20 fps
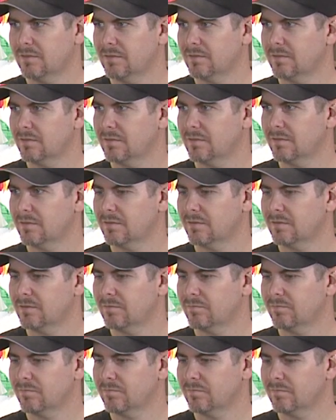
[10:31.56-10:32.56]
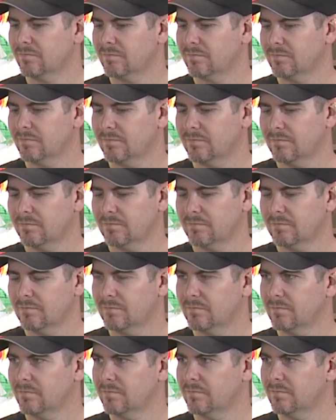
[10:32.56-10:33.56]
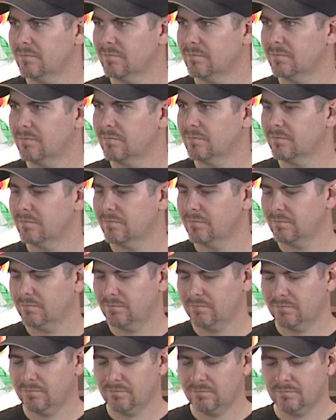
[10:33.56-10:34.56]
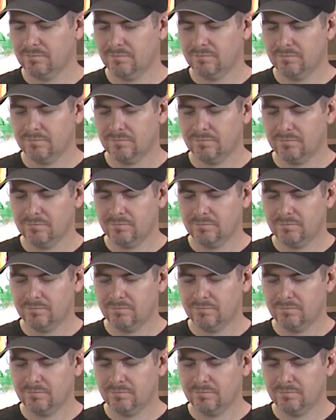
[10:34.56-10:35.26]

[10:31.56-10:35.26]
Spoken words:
[no speech]